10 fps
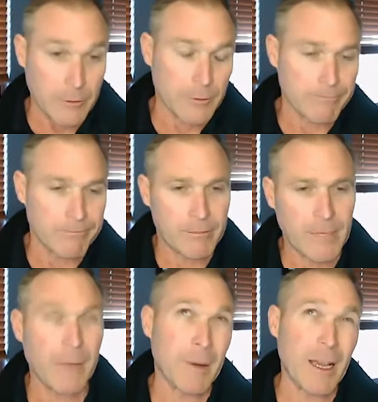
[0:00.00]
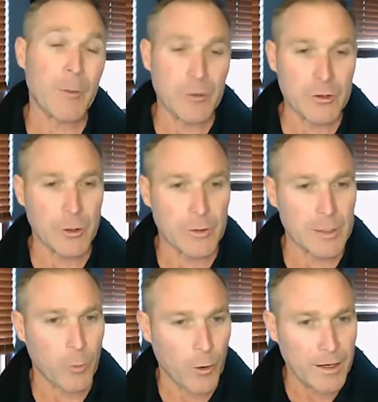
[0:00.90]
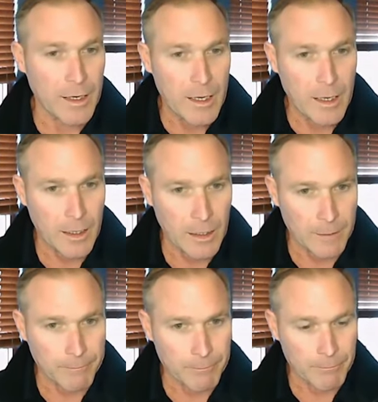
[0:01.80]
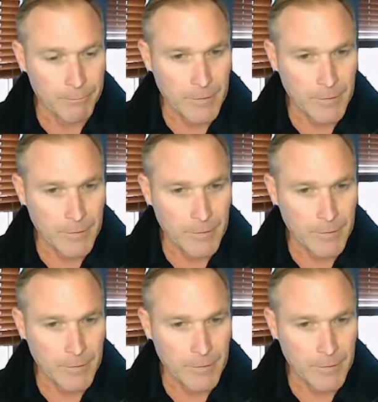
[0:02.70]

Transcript: year yeah, a couple years ago at this point, um,